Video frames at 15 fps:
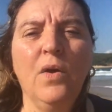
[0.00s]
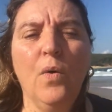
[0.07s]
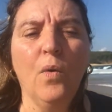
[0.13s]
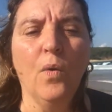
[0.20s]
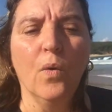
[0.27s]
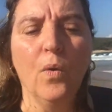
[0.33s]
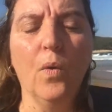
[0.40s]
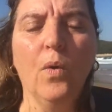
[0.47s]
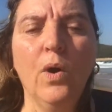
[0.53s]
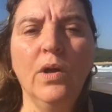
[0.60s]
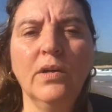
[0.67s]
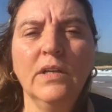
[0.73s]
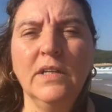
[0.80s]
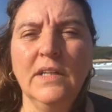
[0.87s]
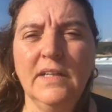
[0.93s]
or
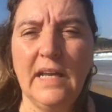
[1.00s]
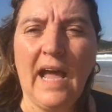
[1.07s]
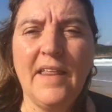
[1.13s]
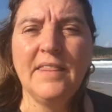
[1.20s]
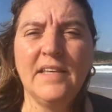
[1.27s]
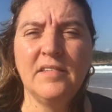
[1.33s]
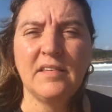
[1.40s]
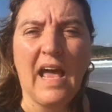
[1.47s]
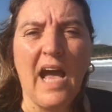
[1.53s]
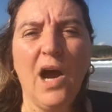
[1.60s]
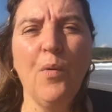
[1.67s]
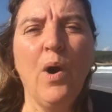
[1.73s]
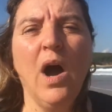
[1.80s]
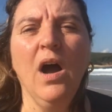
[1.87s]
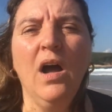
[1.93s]
at this
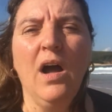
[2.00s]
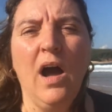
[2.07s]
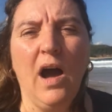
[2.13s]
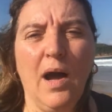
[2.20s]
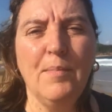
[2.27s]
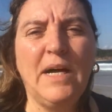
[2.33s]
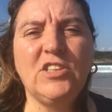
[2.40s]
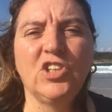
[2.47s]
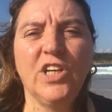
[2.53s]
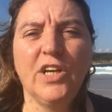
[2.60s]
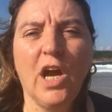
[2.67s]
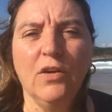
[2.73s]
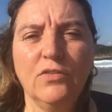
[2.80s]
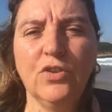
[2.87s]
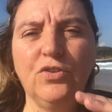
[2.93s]
hour I'm actually
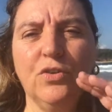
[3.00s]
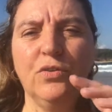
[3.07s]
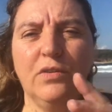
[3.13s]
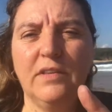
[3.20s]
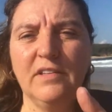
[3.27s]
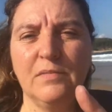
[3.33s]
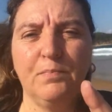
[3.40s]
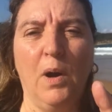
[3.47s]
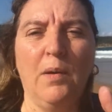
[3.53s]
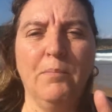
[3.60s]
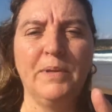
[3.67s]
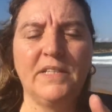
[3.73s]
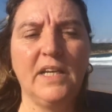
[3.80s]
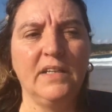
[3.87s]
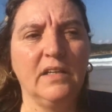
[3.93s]
going to do this one
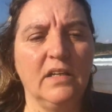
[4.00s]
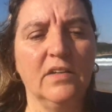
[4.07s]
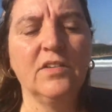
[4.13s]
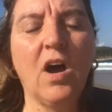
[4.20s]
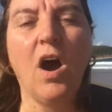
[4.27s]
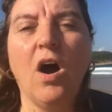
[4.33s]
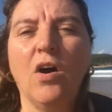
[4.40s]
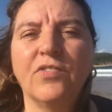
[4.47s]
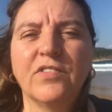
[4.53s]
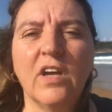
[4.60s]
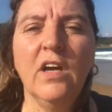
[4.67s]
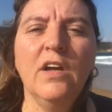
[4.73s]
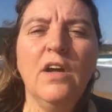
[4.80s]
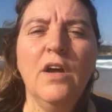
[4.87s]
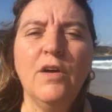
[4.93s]
particular task.
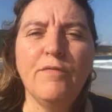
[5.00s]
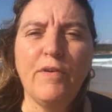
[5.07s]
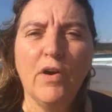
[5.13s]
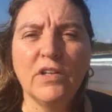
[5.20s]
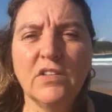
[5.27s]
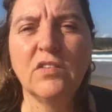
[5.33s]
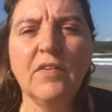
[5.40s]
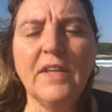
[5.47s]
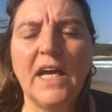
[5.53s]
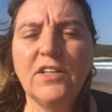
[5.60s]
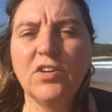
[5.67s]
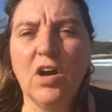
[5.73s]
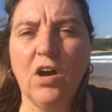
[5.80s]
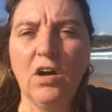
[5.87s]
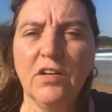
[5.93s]
Focus on that
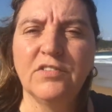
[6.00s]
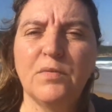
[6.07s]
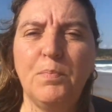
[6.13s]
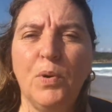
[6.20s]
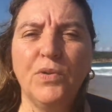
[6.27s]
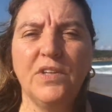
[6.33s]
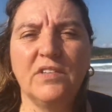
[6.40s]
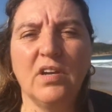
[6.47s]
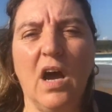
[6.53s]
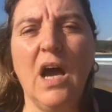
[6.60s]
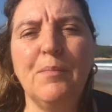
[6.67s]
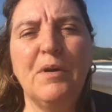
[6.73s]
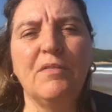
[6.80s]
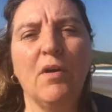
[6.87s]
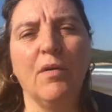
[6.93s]
task, put the
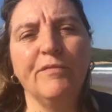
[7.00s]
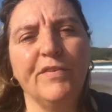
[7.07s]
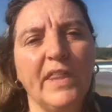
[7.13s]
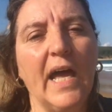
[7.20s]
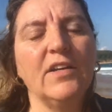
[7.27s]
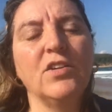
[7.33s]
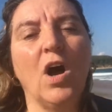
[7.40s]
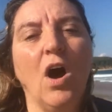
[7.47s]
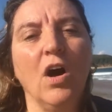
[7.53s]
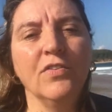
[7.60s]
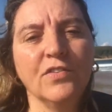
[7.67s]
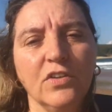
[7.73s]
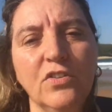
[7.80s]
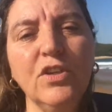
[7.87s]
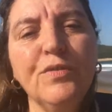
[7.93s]
timer on for that
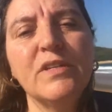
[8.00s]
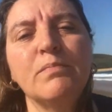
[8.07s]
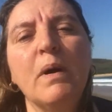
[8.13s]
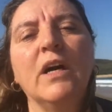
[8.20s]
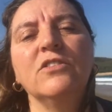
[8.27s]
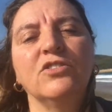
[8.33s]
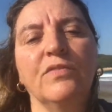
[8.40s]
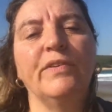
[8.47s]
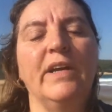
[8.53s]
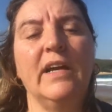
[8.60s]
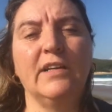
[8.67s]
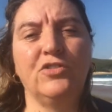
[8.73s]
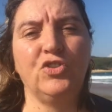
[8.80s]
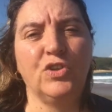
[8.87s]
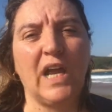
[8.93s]
task, and do as much of it
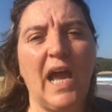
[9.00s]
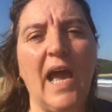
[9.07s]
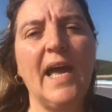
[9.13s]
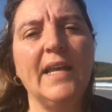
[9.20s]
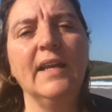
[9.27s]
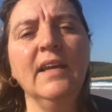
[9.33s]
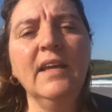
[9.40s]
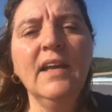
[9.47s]
as you can